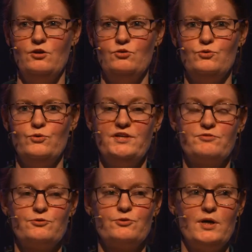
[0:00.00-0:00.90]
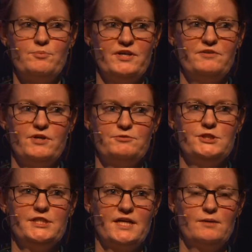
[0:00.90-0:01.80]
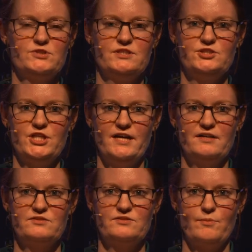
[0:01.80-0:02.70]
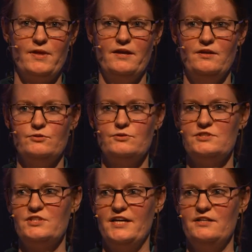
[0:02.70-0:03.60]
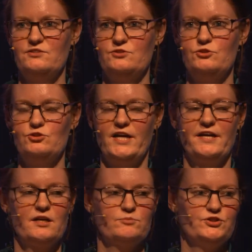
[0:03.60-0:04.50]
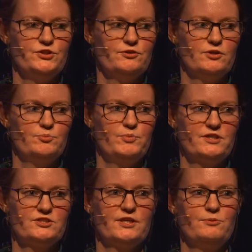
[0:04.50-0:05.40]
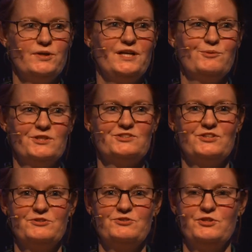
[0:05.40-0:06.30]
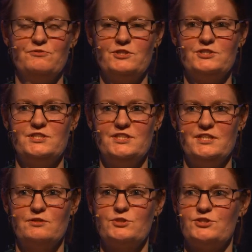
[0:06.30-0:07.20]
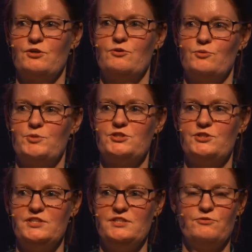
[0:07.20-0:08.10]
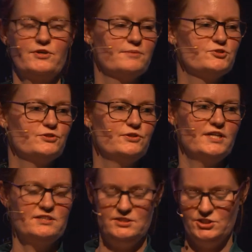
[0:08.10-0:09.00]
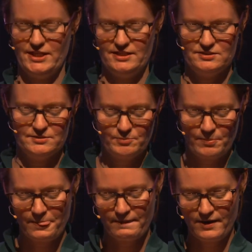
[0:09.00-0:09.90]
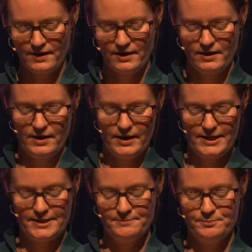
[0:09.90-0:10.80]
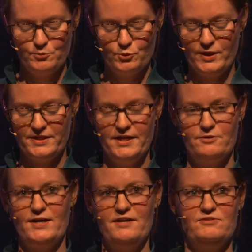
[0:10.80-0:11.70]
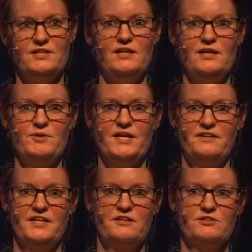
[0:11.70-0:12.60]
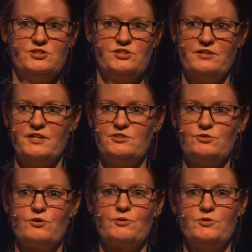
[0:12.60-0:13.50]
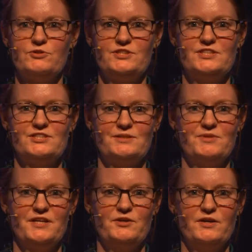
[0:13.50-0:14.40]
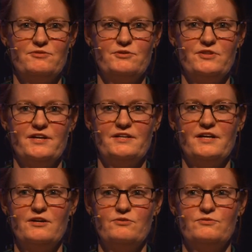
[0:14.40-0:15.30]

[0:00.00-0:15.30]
who even grew up in refugee camps in Chad and who decided to try and come to Europe because they really wanted to go to university and there was no opportunity for them to do that in Chad. But when they arrived in Libya, they got stuck in this horrible system that you have over there now